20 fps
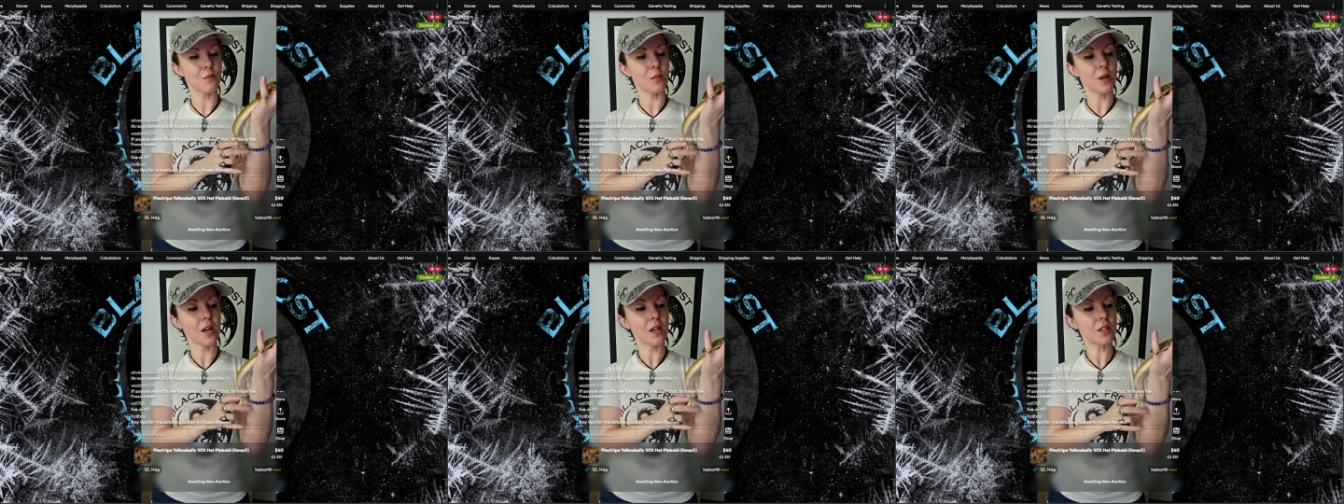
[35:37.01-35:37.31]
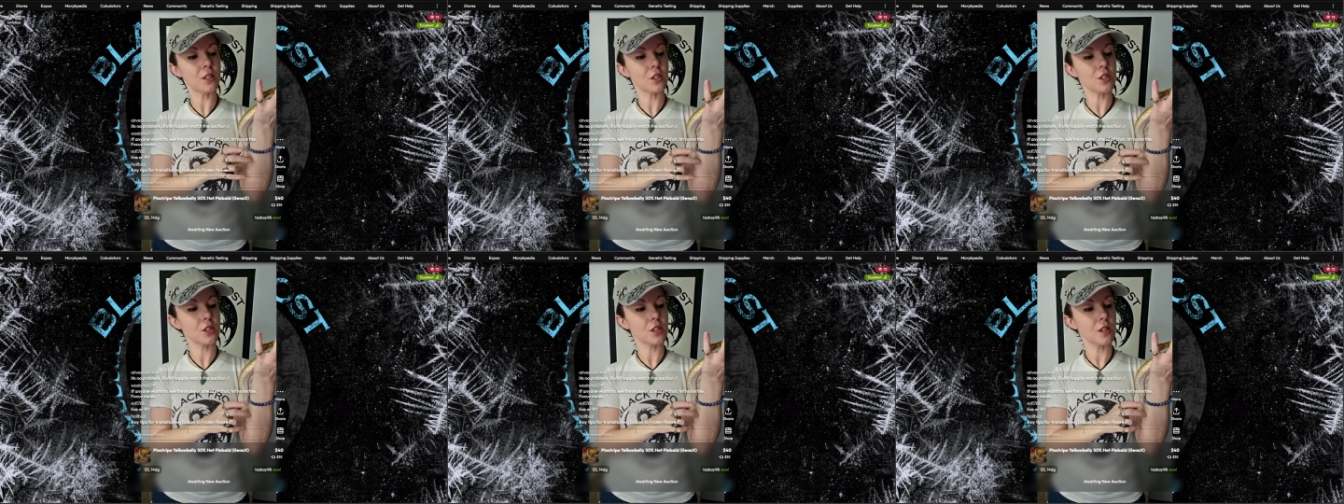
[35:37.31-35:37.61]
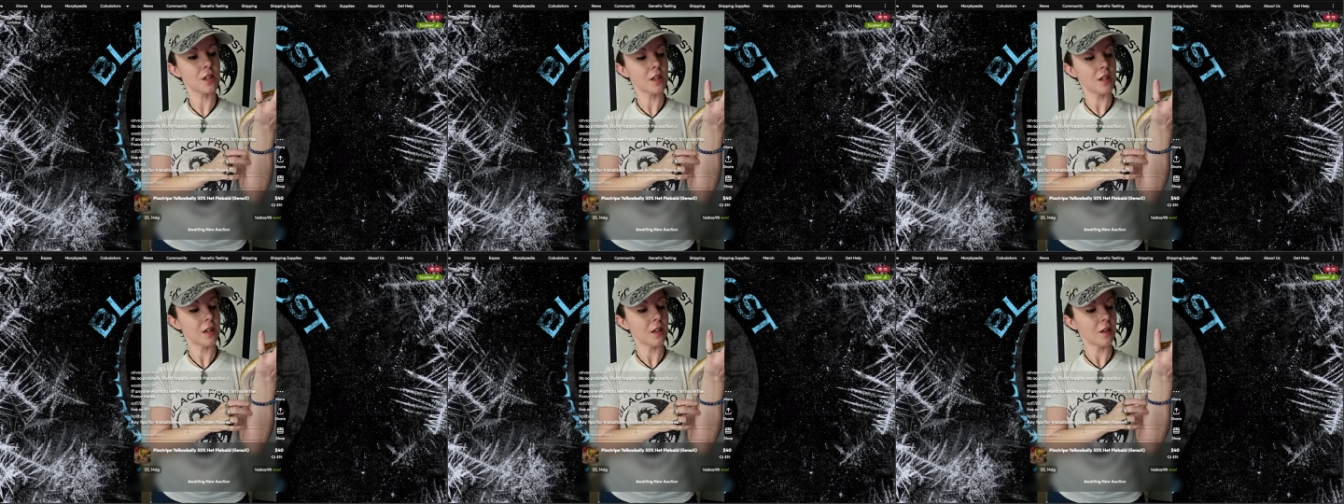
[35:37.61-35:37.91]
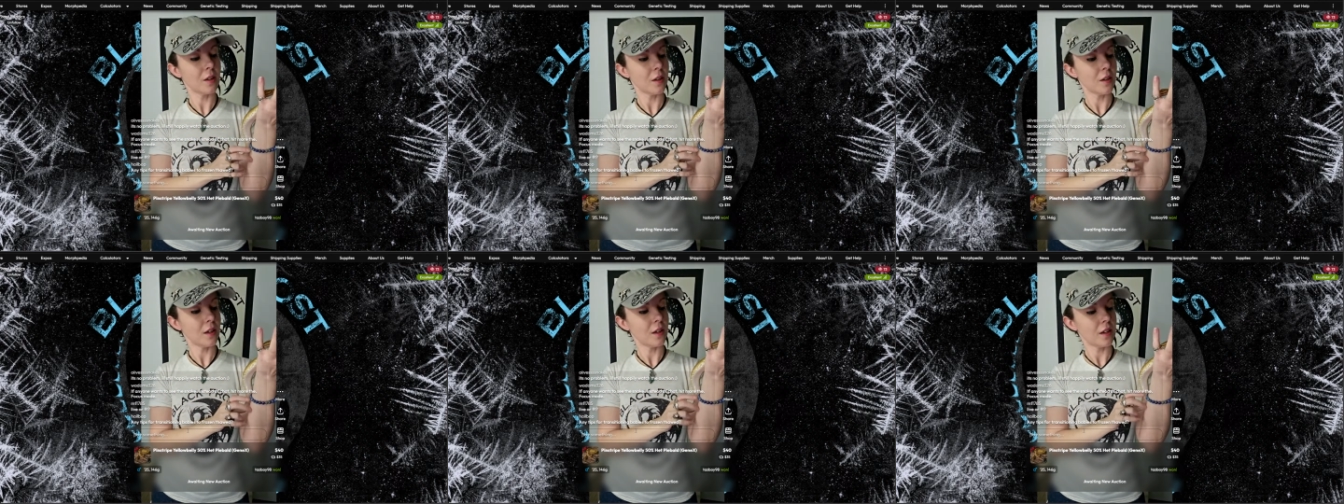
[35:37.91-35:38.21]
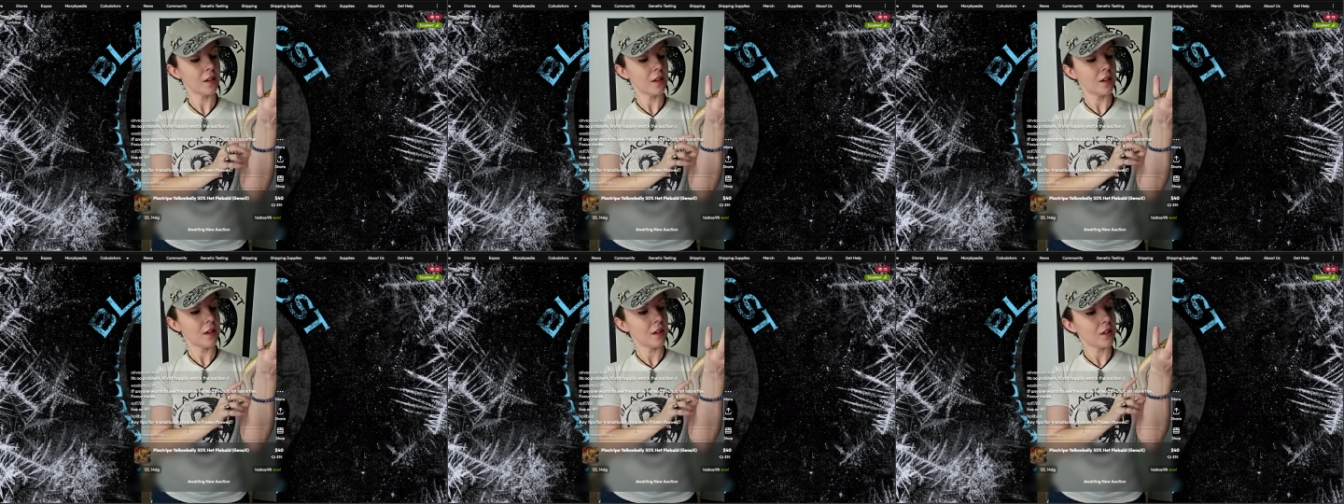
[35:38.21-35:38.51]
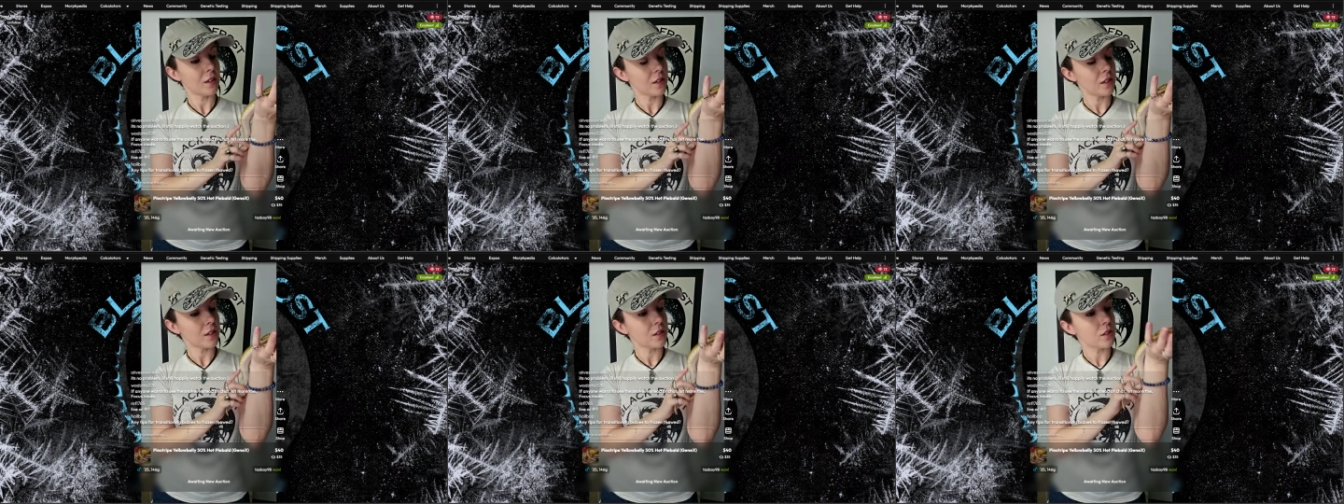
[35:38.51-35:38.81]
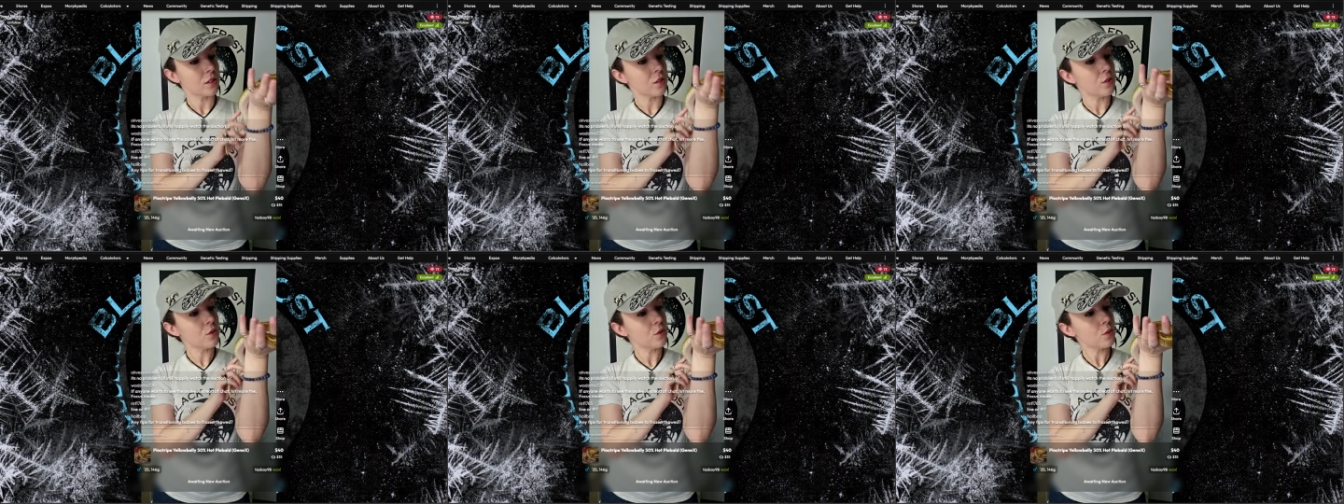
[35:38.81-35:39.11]
much.
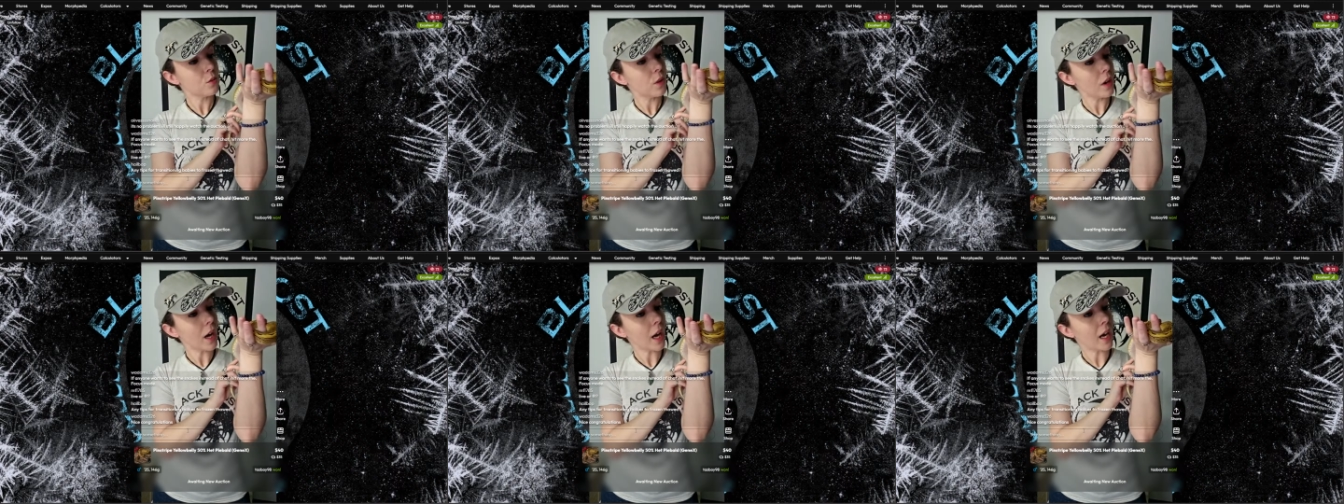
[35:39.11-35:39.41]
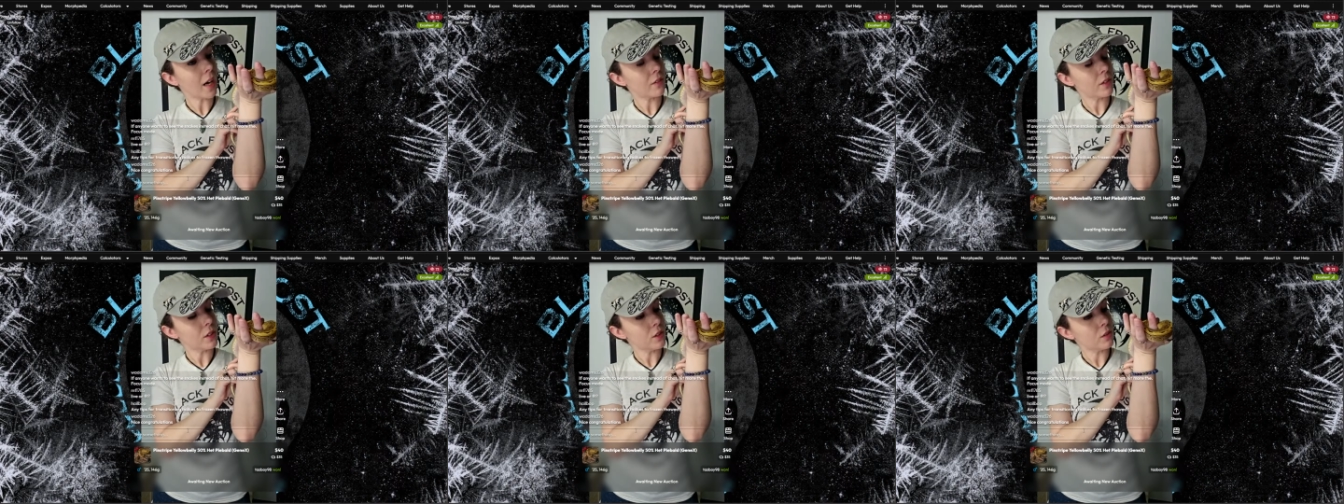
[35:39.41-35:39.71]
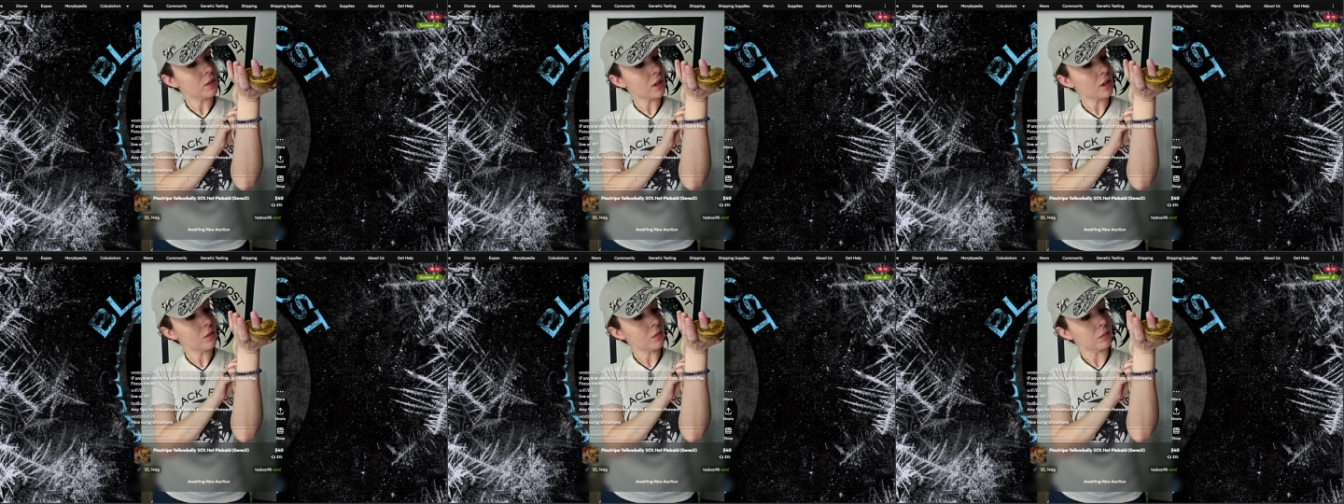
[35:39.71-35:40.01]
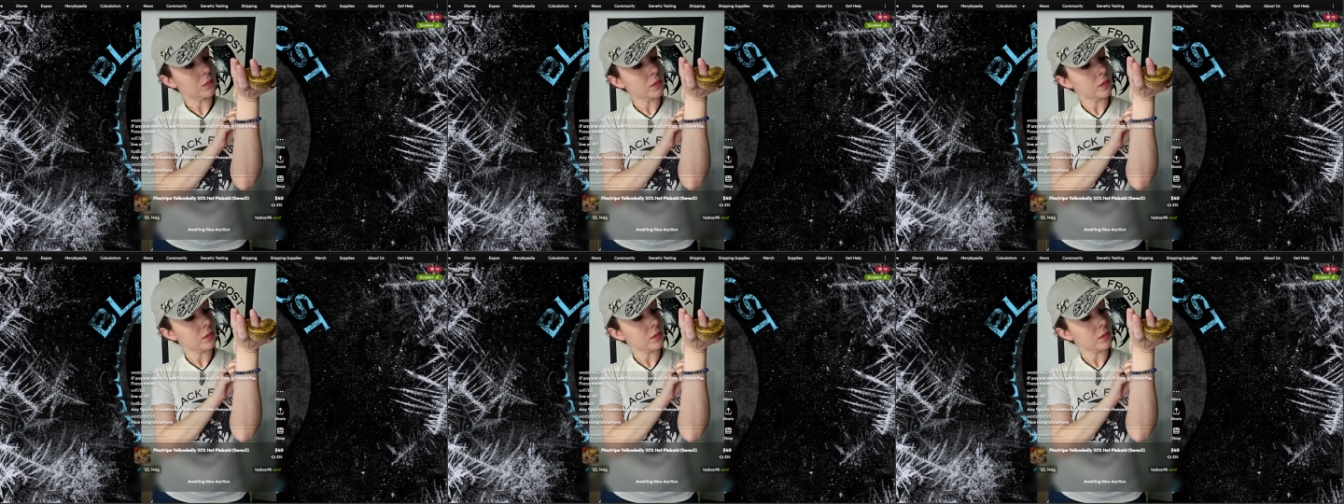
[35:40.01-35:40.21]
You have a new home.